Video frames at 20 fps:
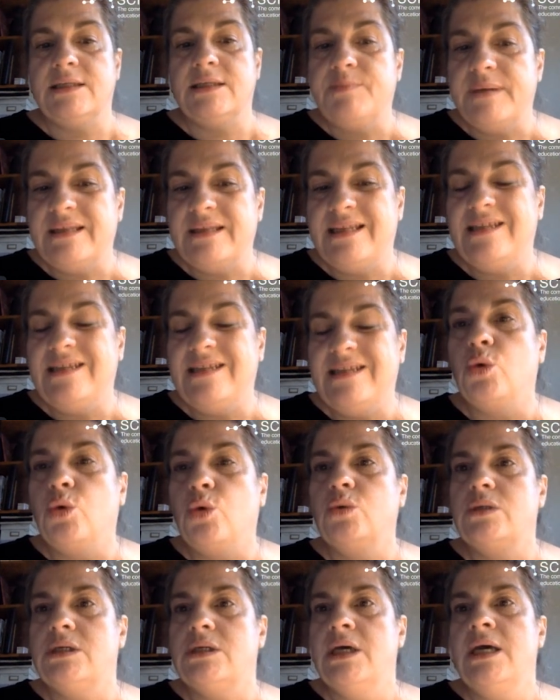but they
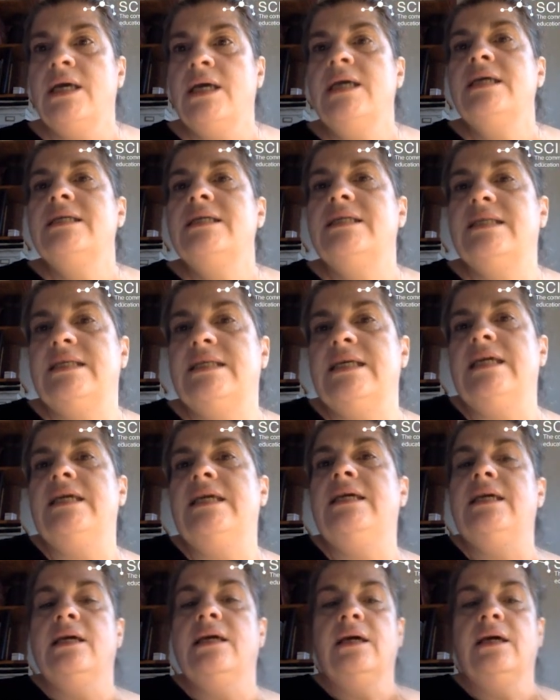don't see